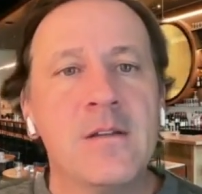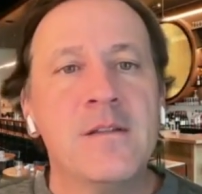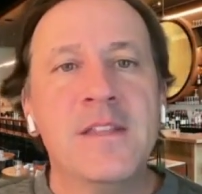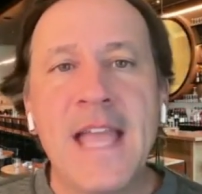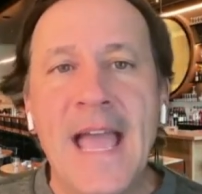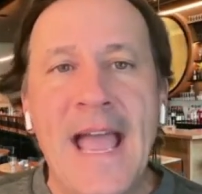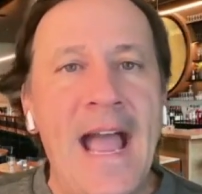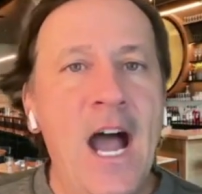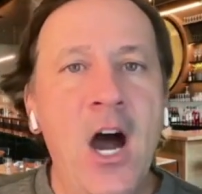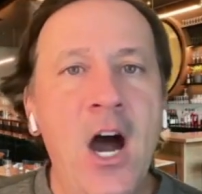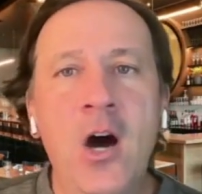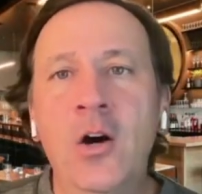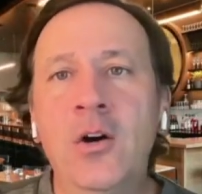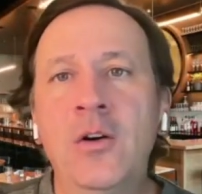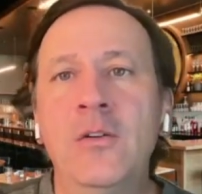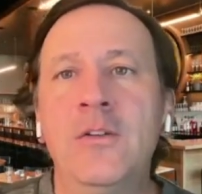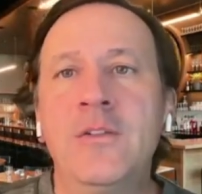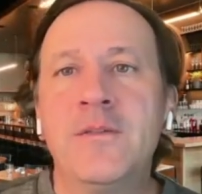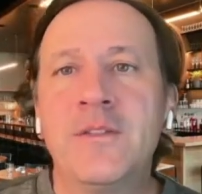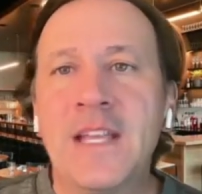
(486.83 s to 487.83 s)

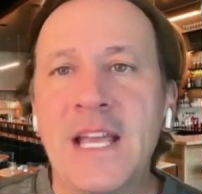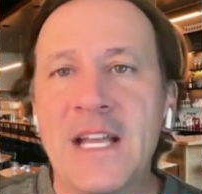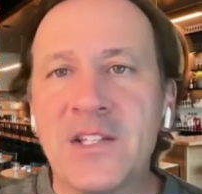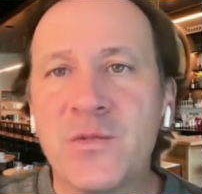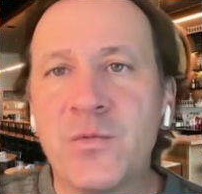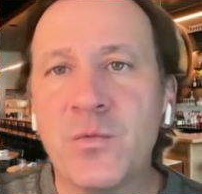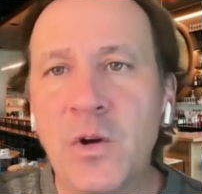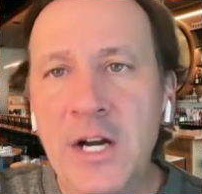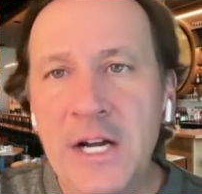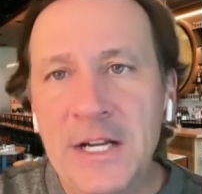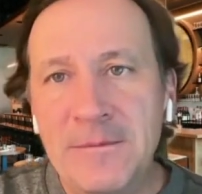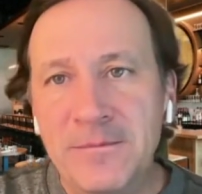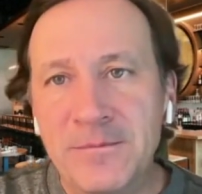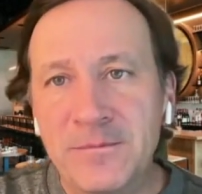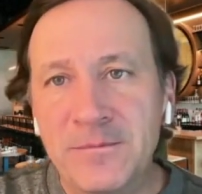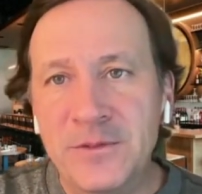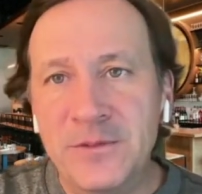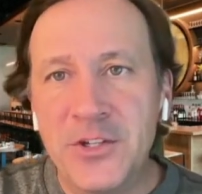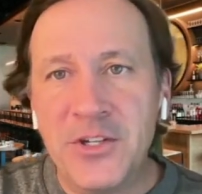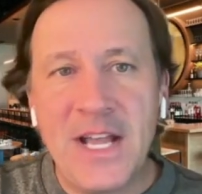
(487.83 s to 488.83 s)
Now, guess what?
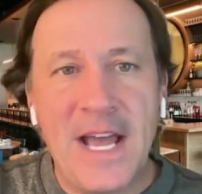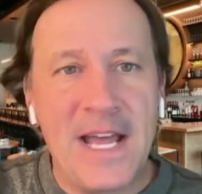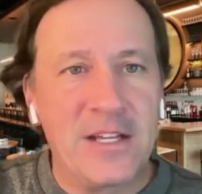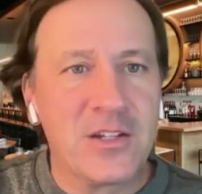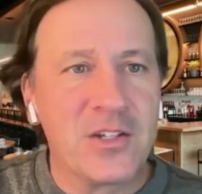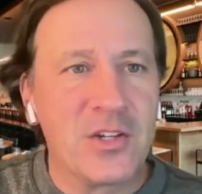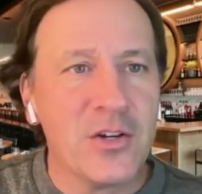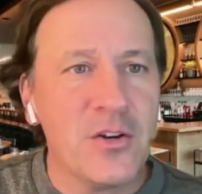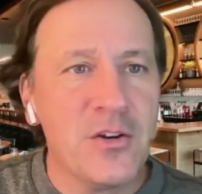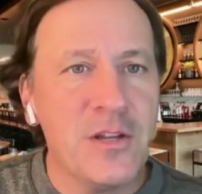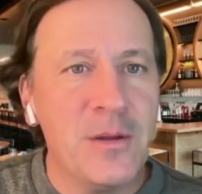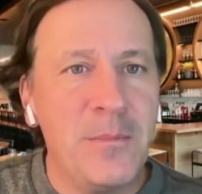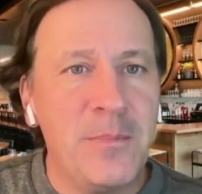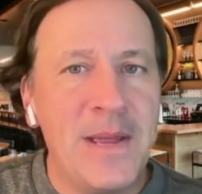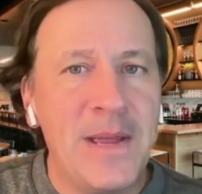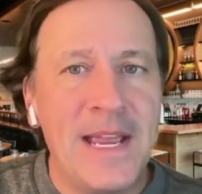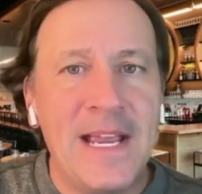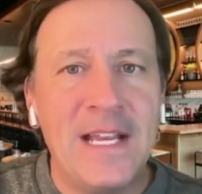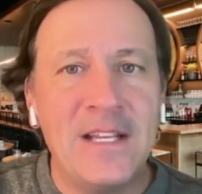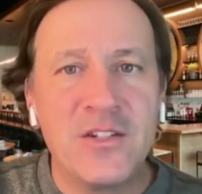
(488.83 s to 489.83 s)
You got to turn the
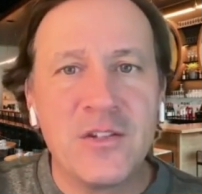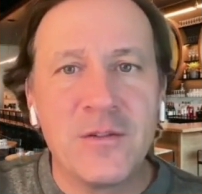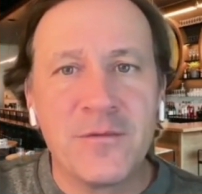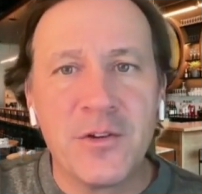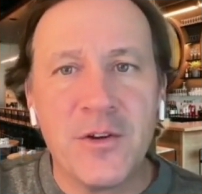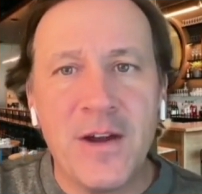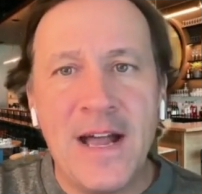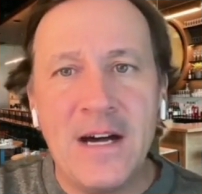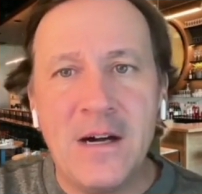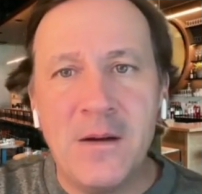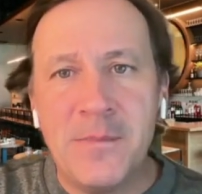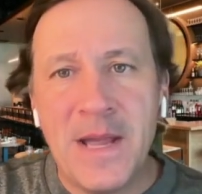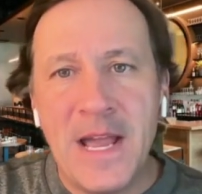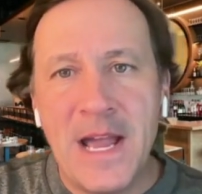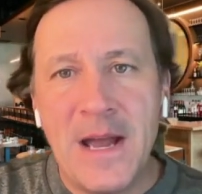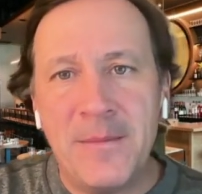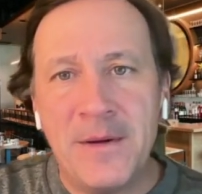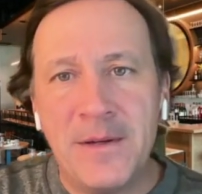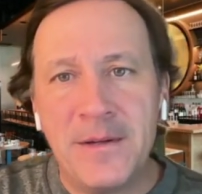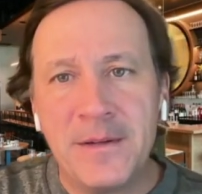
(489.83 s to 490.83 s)
page if you're
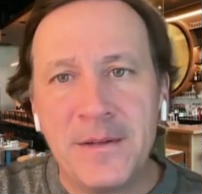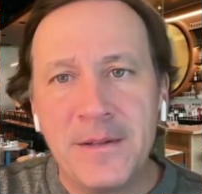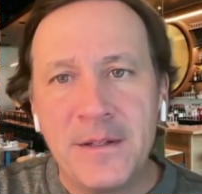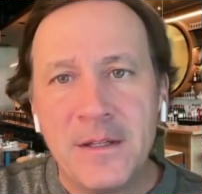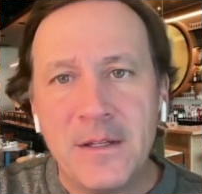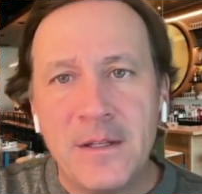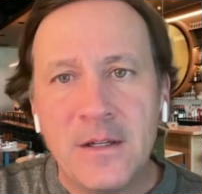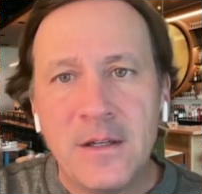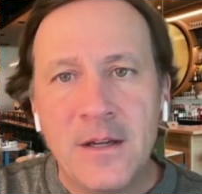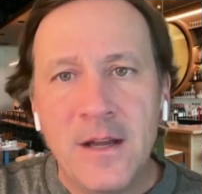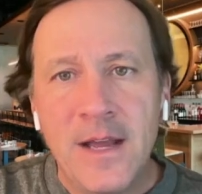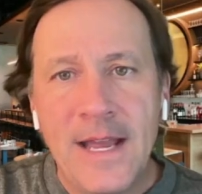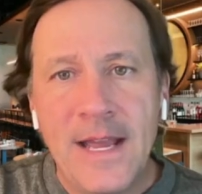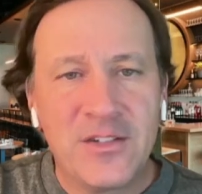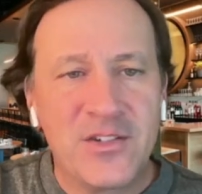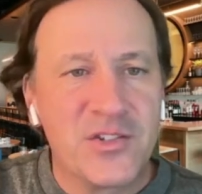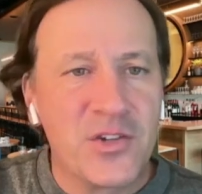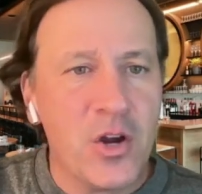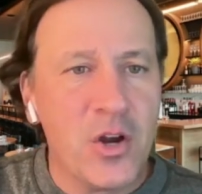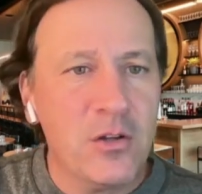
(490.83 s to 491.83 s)
Alabama
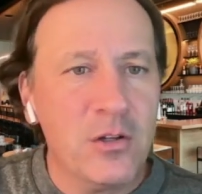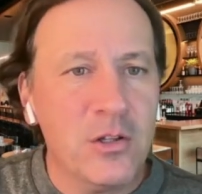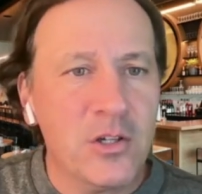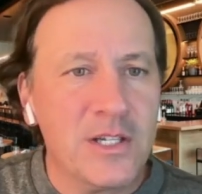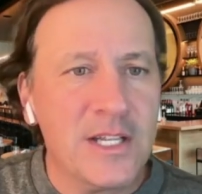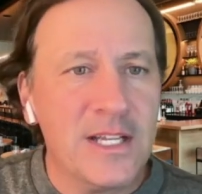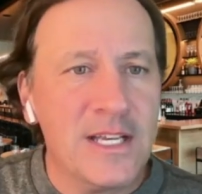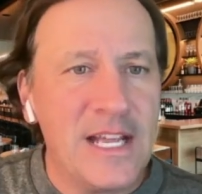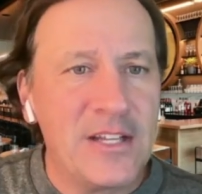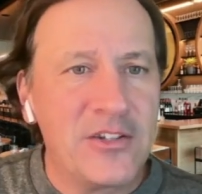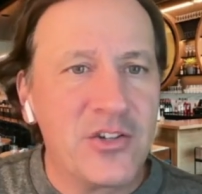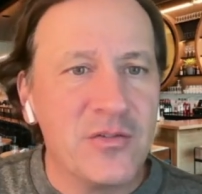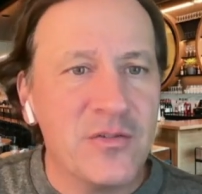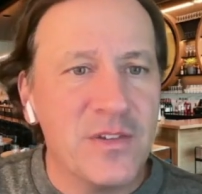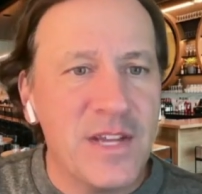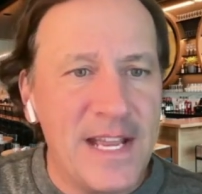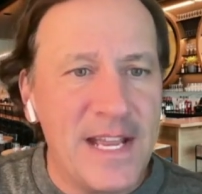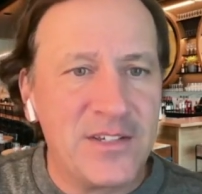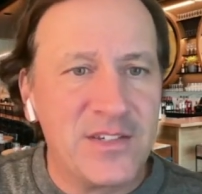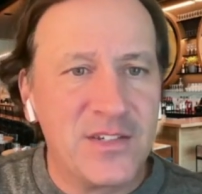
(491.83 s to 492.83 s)
and start looking at your
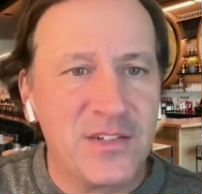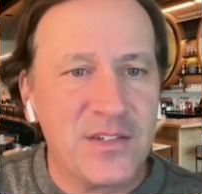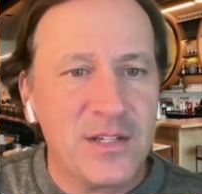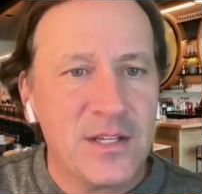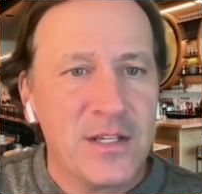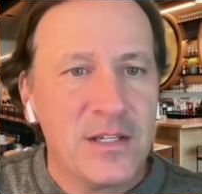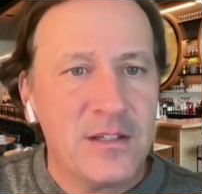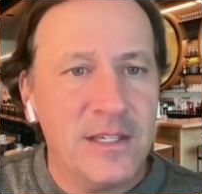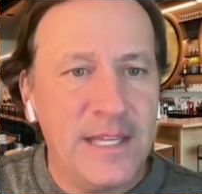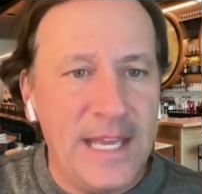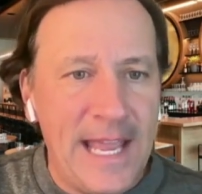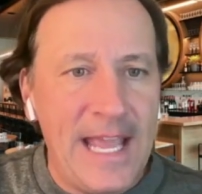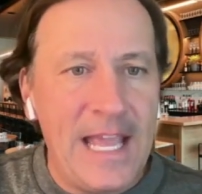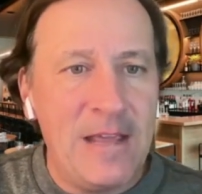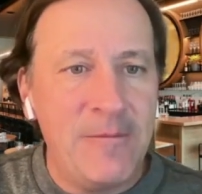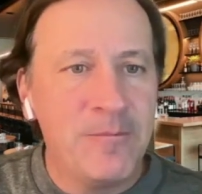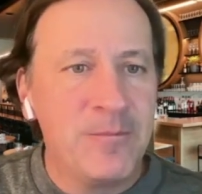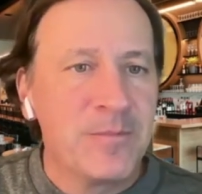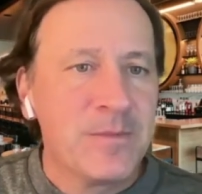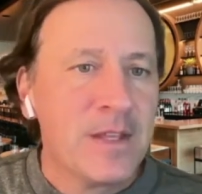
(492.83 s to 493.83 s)
next
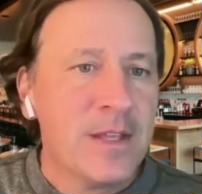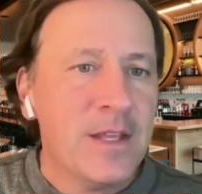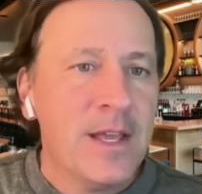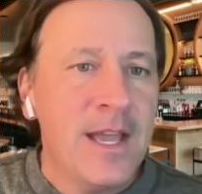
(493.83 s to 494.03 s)
game.